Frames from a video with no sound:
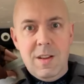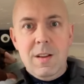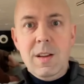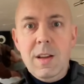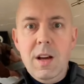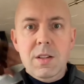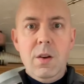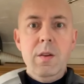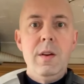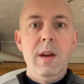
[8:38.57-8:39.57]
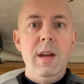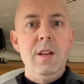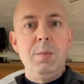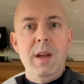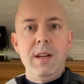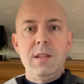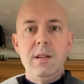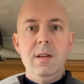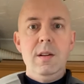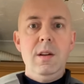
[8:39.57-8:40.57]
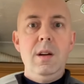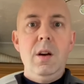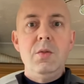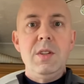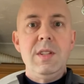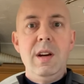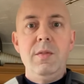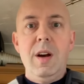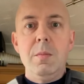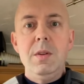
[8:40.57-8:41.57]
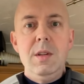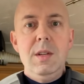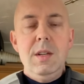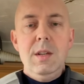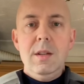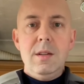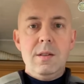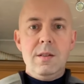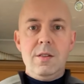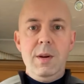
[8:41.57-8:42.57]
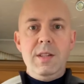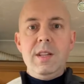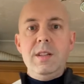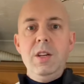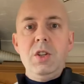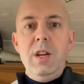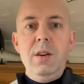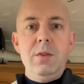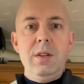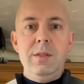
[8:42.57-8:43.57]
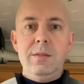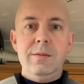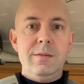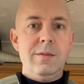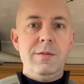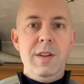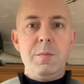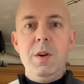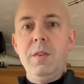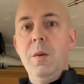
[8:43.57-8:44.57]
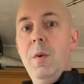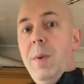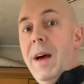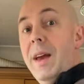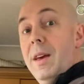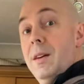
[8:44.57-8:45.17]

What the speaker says: goes on into place, holds itself up. 26-inch shield, fits perfectly on the back.